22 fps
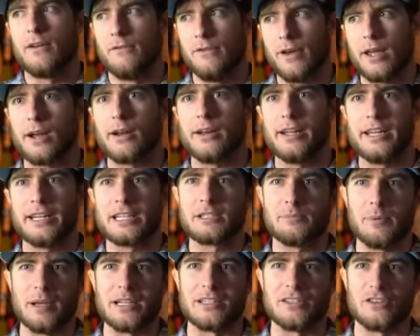very
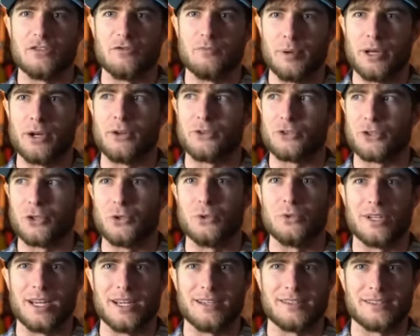expensive built
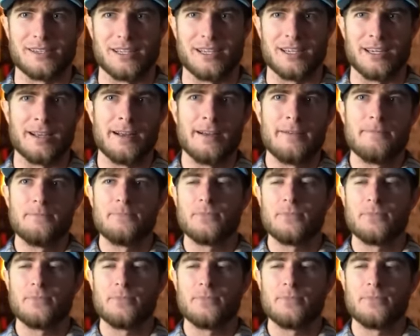2JZ.